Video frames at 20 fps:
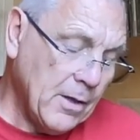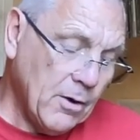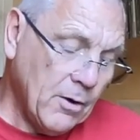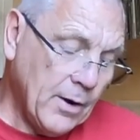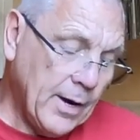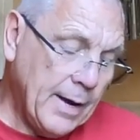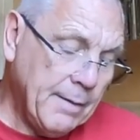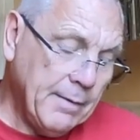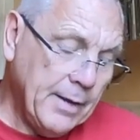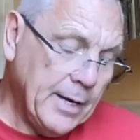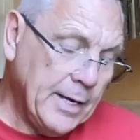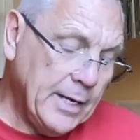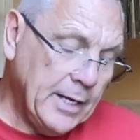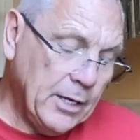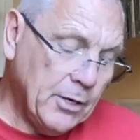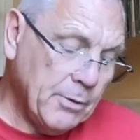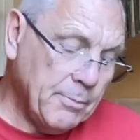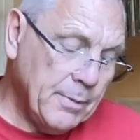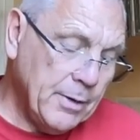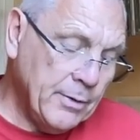I am
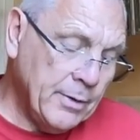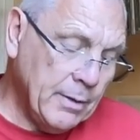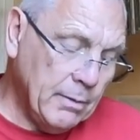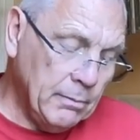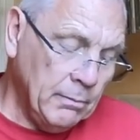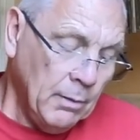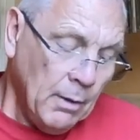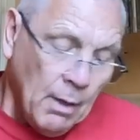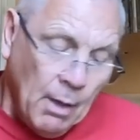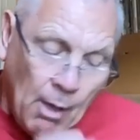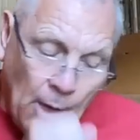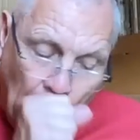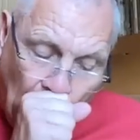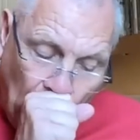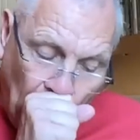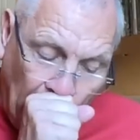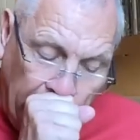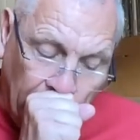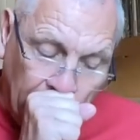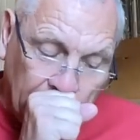getting
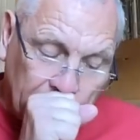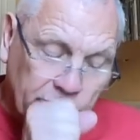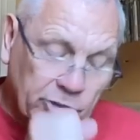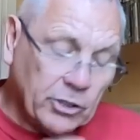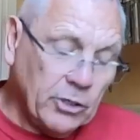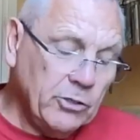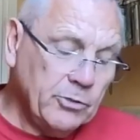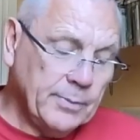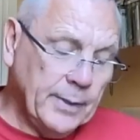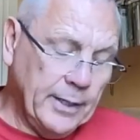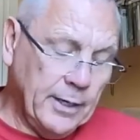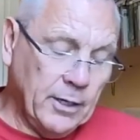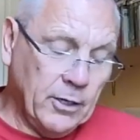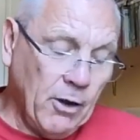a